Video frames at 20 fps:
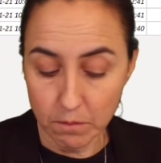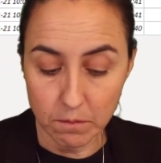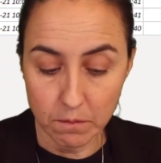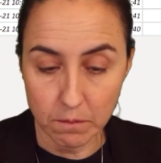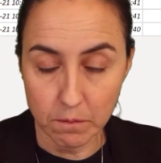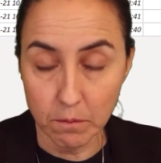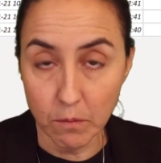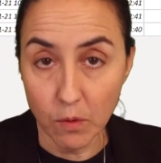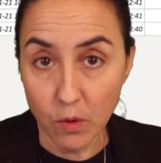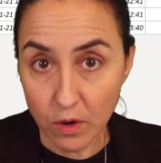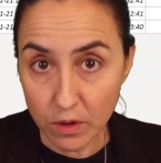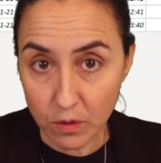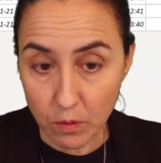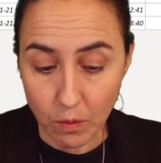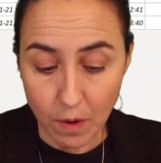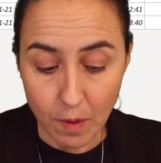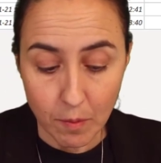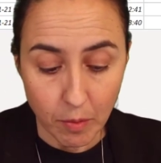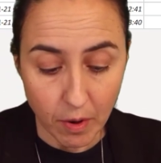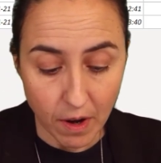more than
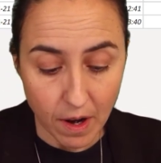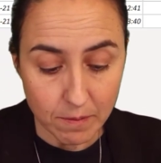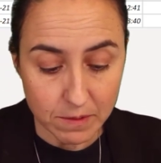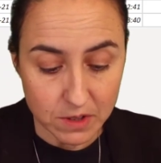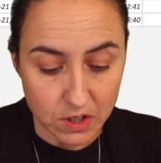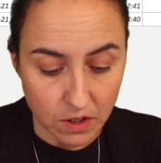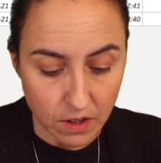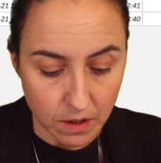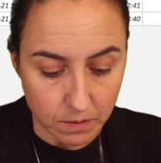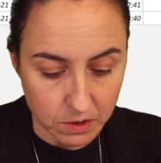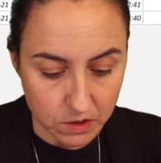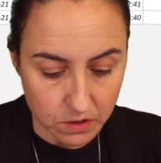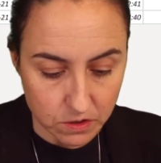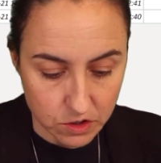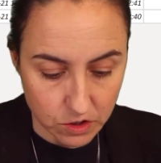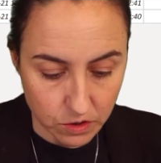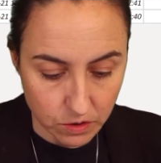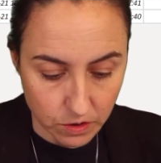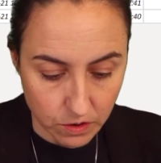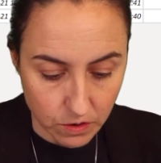one parameter. I'm going to
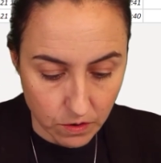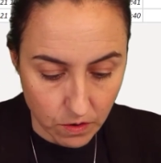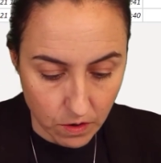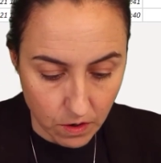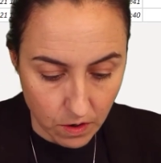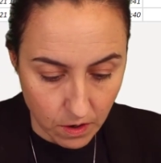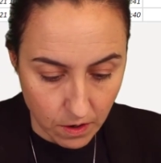show you.